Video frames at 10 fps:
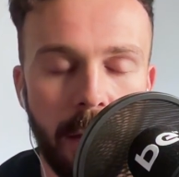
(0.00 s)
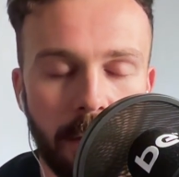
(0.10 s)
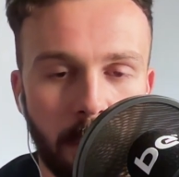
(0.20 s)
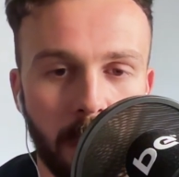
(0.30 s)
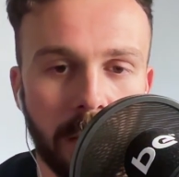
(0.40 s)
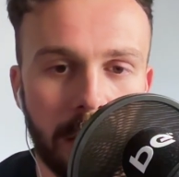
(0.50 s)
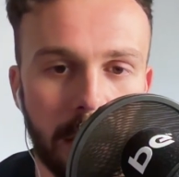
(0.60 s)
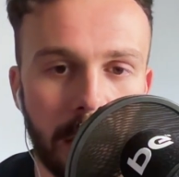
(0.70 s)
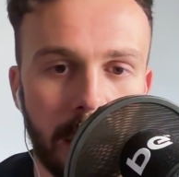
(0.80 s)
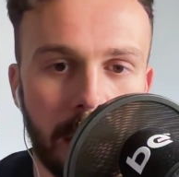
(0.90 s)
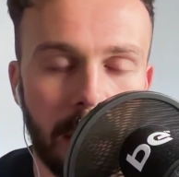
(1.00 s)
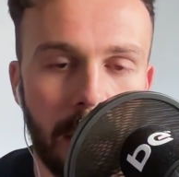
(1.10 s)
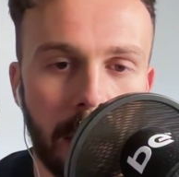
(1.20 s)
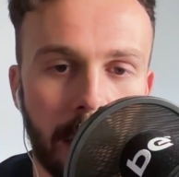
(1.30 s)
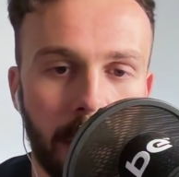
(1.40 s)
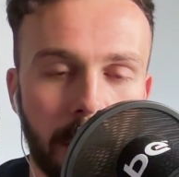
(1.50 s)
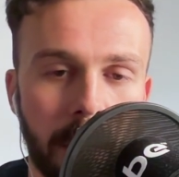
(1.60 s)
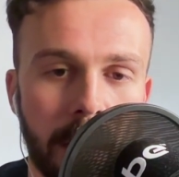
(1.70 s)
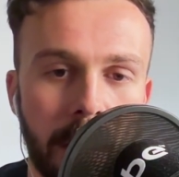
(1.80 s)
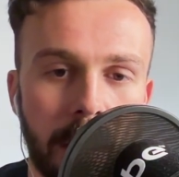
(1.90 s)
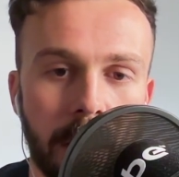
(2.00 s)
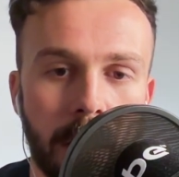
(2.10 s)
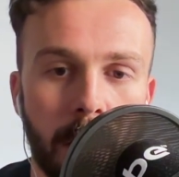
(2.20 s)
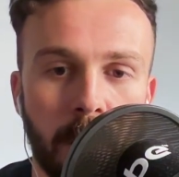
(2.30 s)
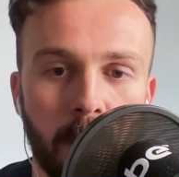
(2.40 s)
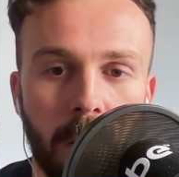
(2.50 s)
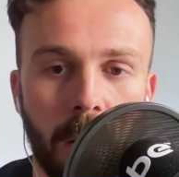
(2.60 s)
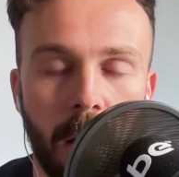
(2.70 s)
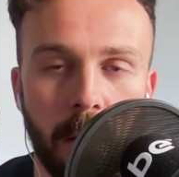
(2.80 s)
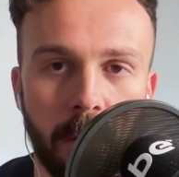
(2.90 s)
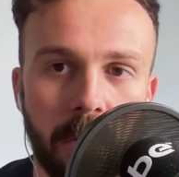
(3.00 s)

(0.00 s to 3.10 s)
ever wants to see again now that the season comes to a close.